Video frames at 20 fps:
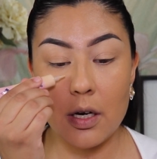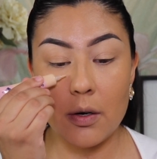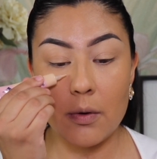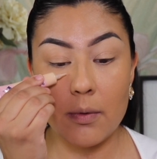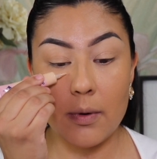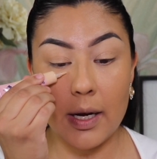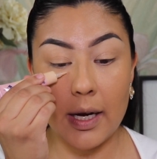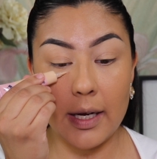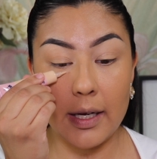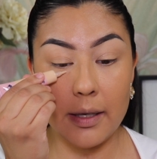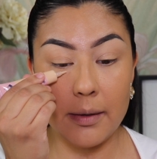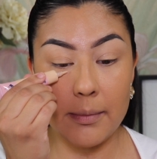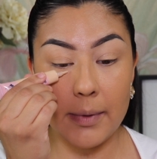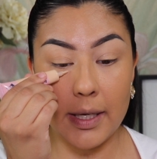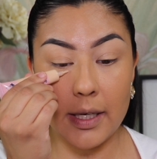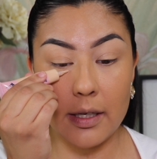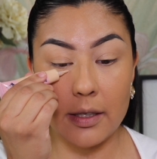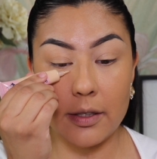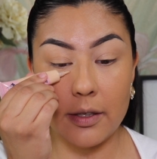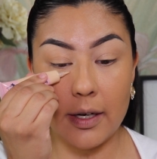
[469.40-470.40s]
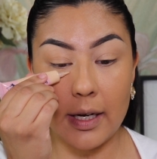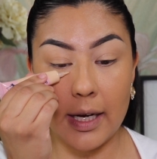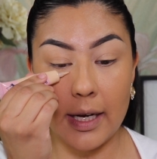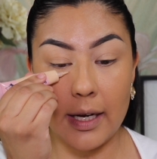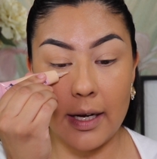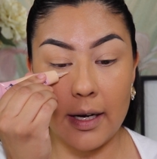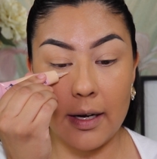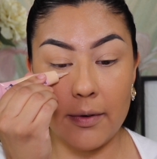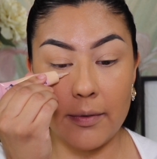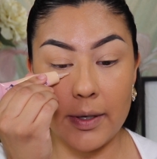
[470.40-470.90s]
right in my under
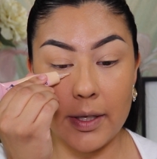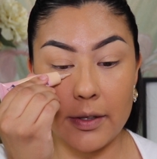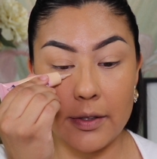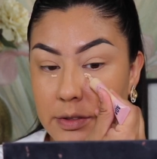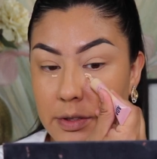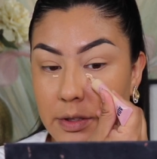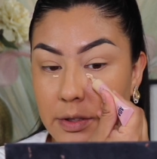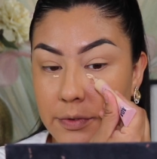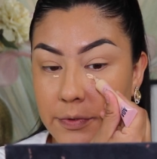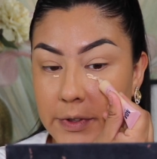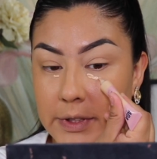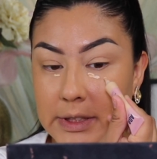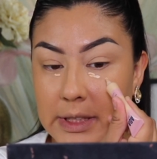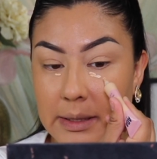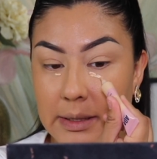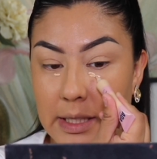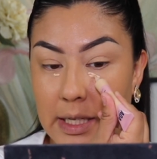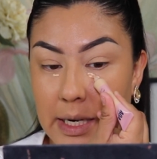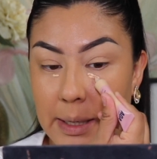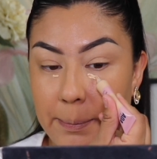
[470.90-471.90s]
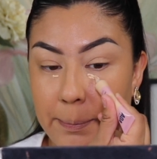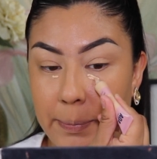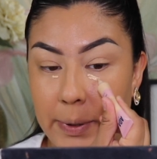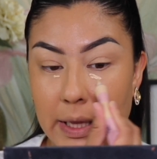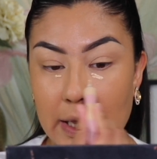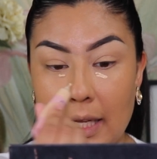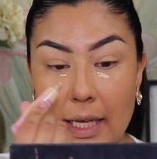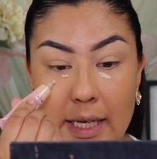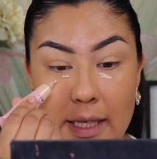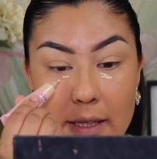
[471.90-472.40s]
eye area. So the first time that I
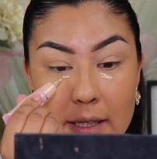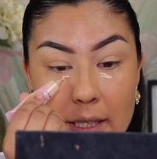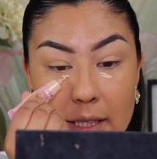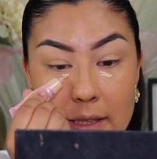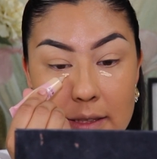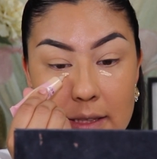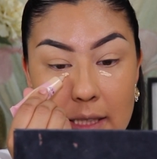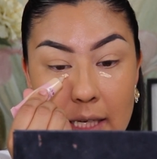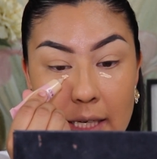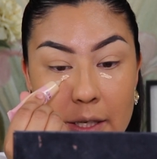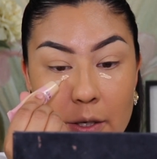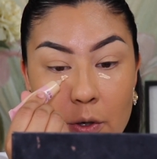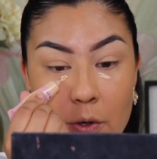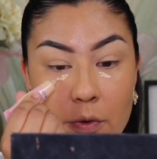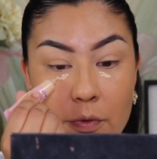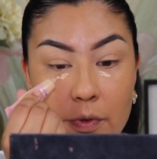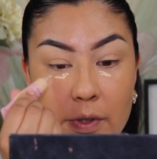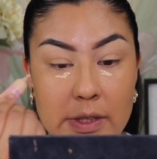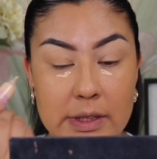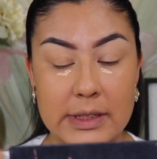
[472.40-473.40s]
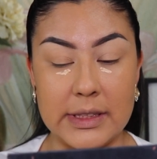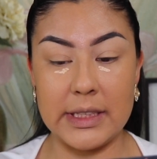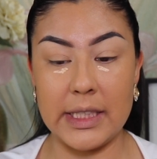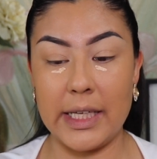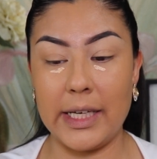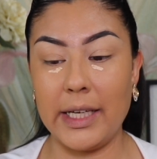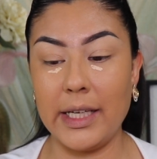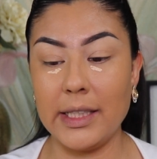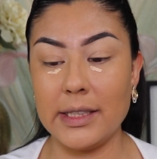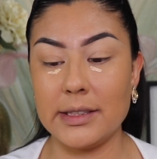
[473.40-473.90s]
applied this, I
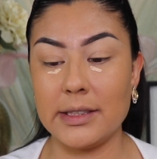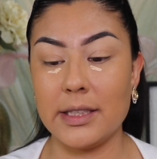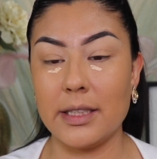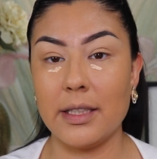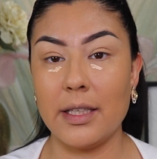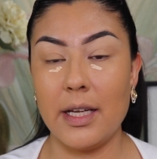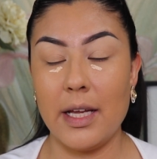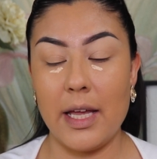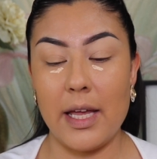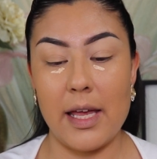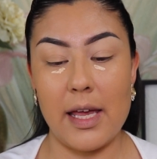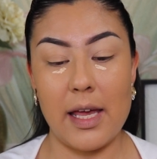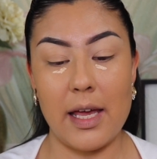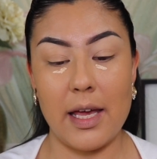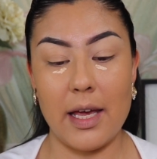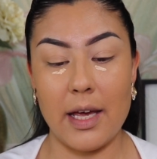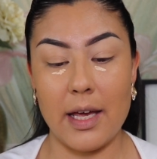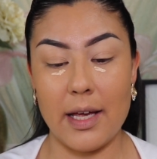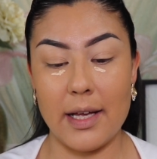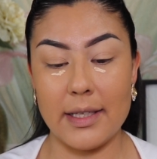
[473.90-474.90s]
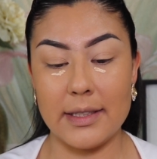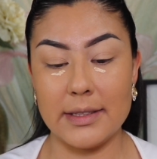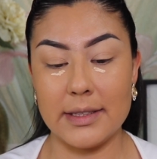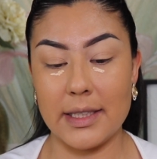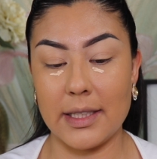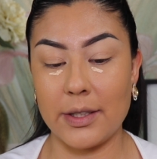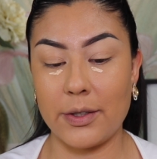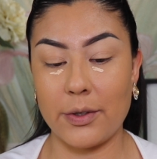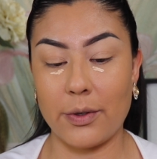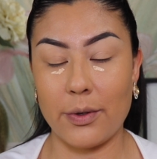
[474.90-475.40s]
overdid it, and
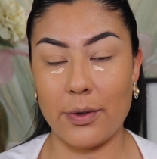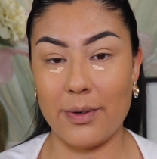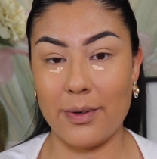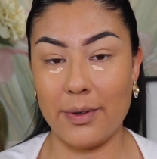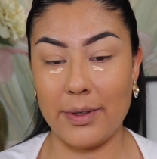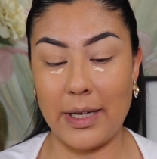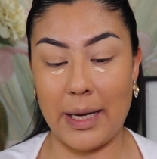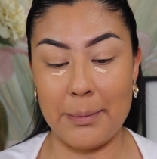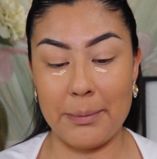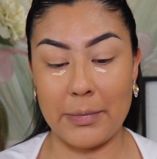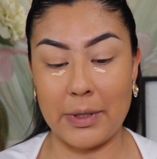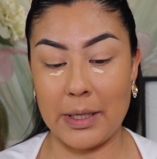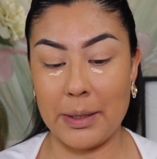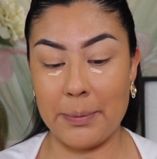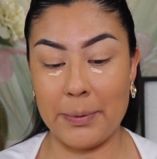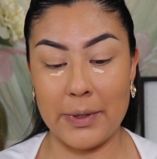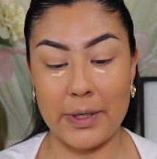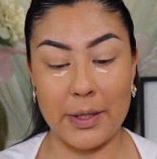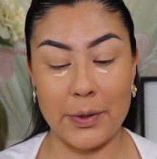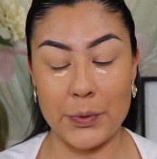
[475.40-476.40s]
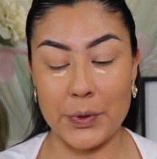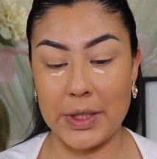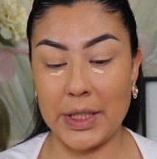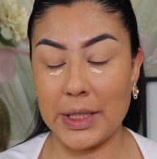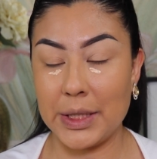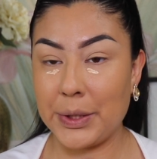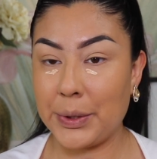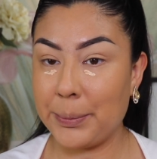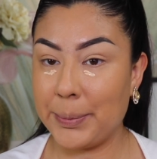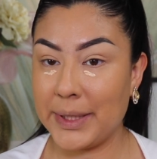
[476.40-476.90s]
girl, I'm gonna put only
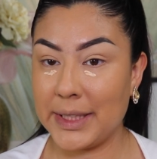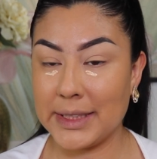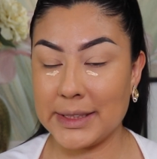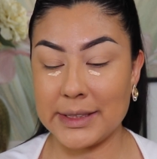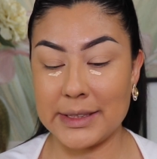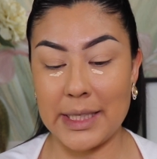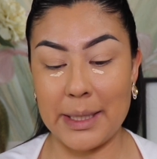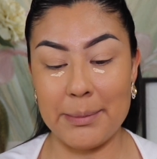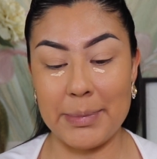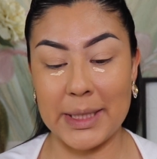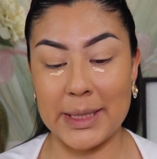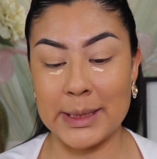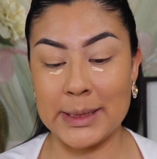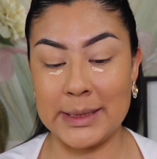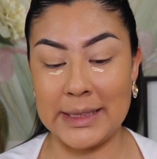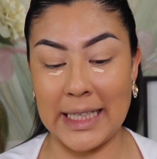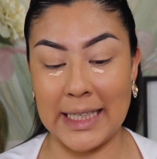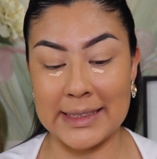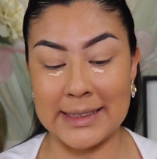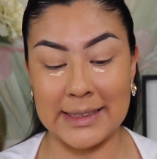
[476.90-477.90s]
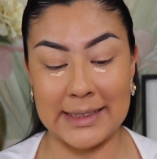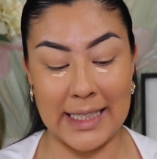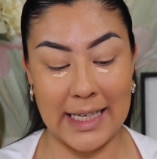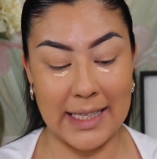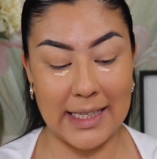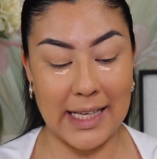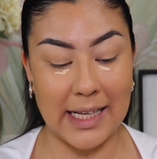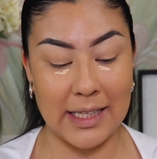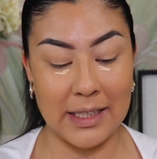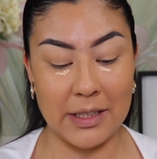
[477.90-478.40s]
a little bit this time because yeah,
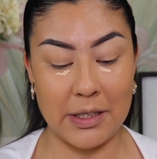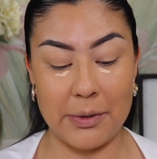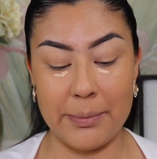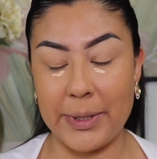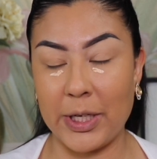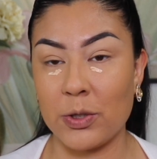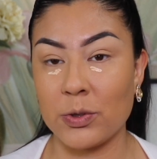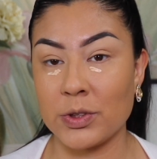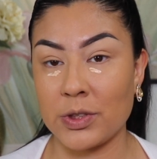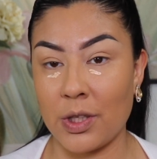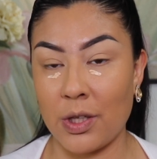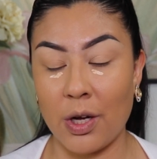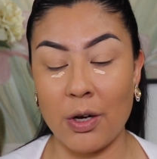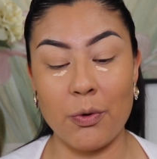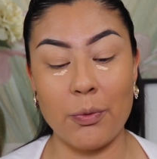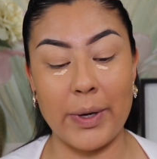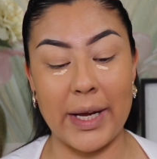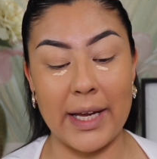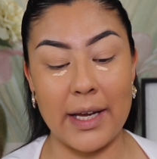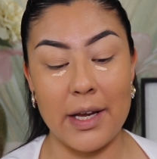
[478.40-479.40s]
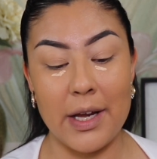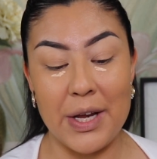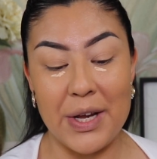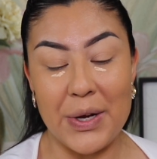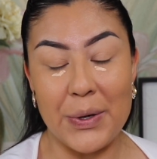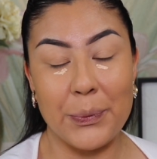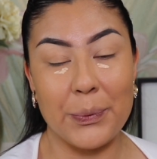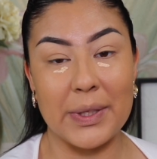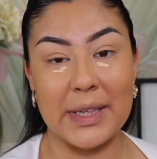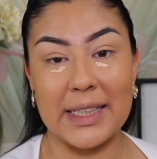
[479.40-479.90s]
say that a little bit goes a long way
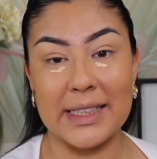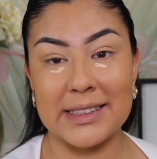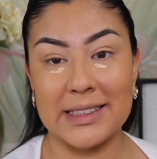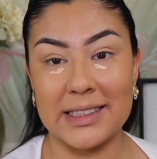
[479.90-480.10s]
with this